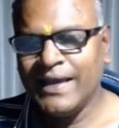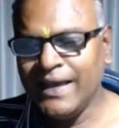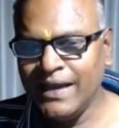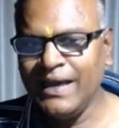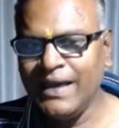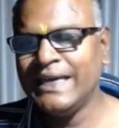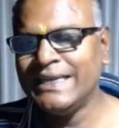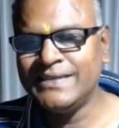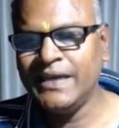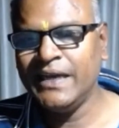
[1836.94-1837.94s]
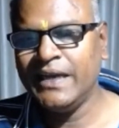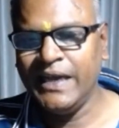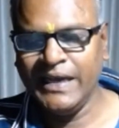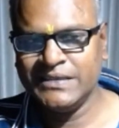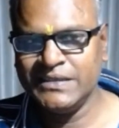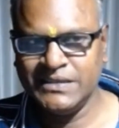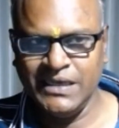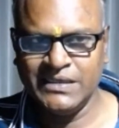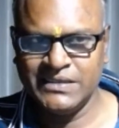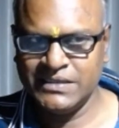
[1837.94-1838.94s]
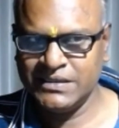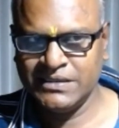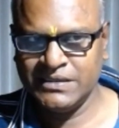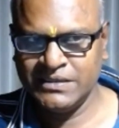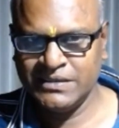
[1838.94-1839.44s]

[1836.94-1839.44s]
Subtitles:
Then I take exercise.